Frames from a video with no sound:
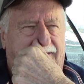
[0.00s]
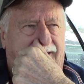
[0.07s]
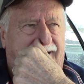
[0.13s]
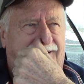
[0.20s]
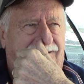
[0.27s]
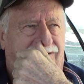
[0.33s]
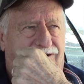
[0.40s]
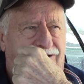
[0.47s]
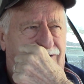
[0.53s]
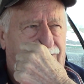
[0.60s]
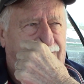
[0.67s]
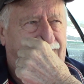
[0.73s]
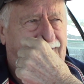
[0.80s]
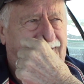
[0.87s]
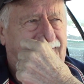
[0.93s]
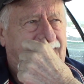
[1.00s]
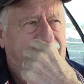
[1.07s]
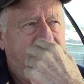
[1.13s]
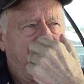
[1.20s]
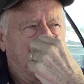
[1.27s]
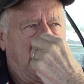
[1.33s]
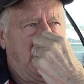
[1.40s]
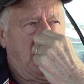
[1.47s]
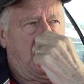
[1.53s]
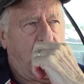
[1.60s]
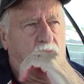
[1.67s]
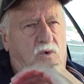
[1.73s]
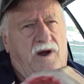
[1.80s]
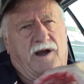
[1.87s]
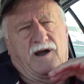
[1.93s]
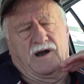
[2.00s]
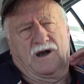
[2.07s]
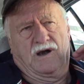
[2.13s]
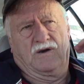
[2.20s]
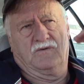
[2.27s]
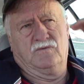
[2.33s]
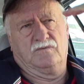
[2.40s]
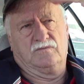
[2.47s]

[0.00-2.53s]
they called, where